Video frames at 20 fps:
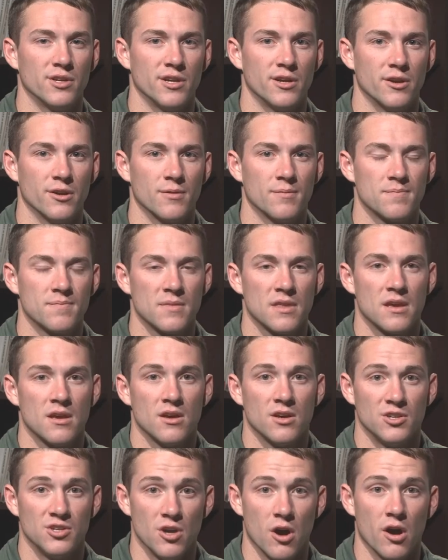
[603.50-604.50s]
ear.
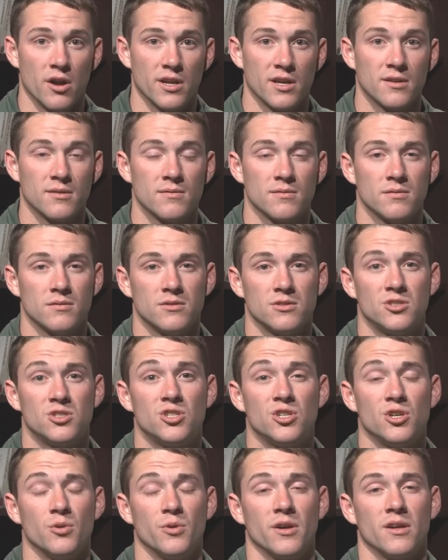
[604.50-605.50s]
Yawning,
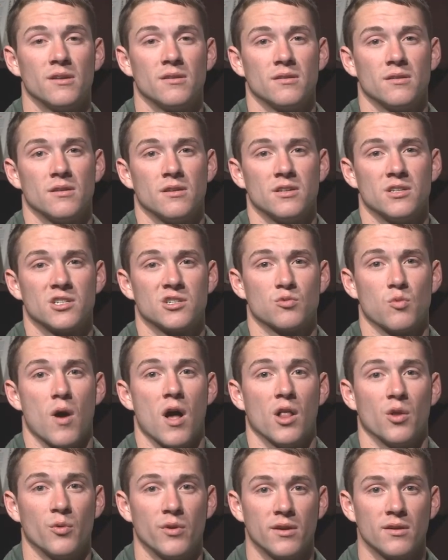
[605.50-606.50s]
chewing,
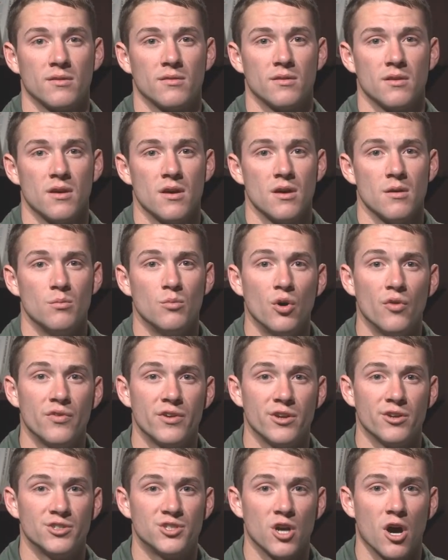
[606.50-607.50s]
swallowing, moving
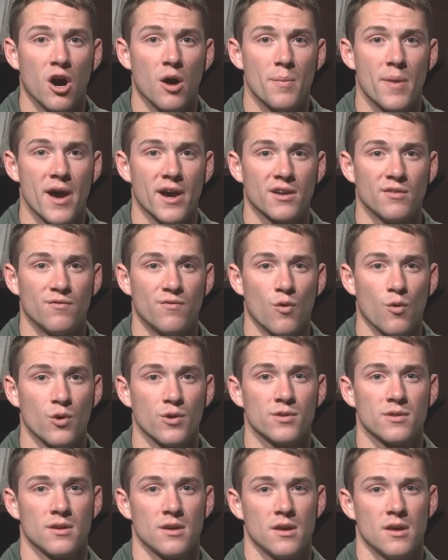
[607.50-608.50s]
your jaw back and
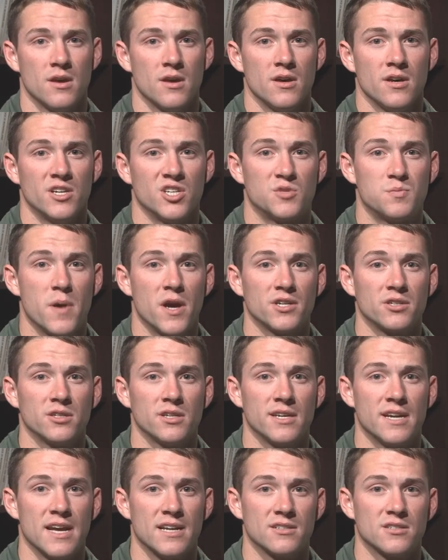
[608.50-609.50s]
forth, especially
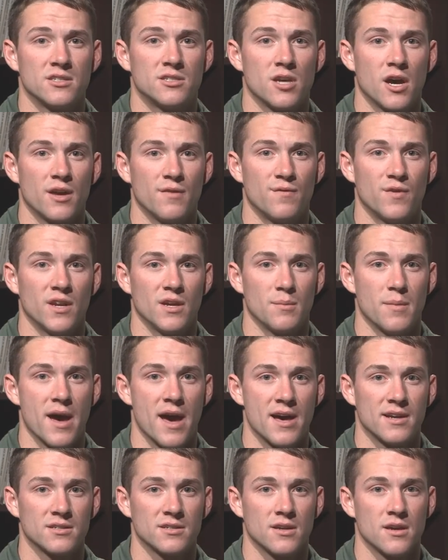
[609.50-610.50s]
against the tight-fitting
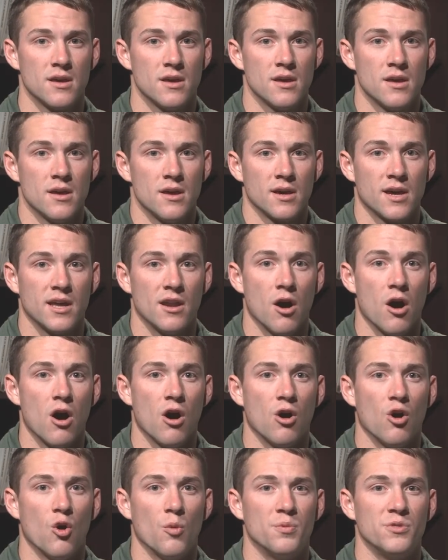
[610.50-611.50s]
mask, can
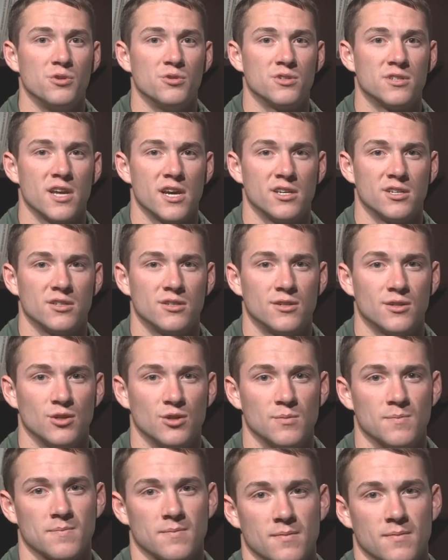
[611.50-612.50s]
all open the eustachian tube.